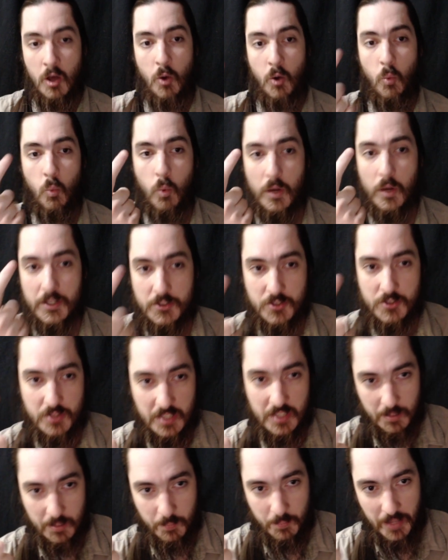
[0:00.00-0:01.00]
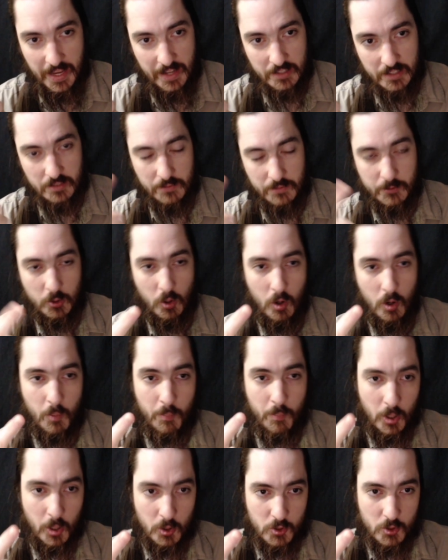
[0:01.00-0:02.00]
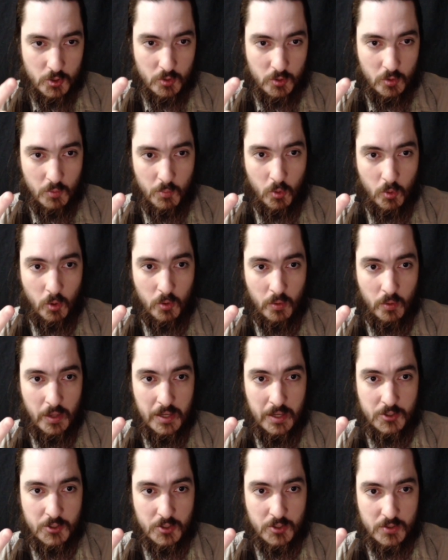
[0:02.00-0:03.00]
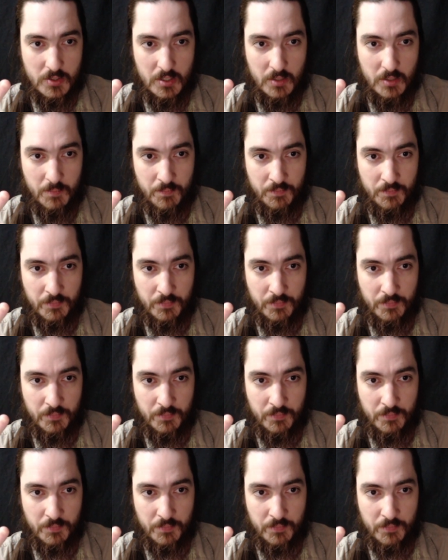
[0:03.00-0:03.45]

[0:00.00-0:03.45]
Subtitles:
what's the impact of your own personal moral agency?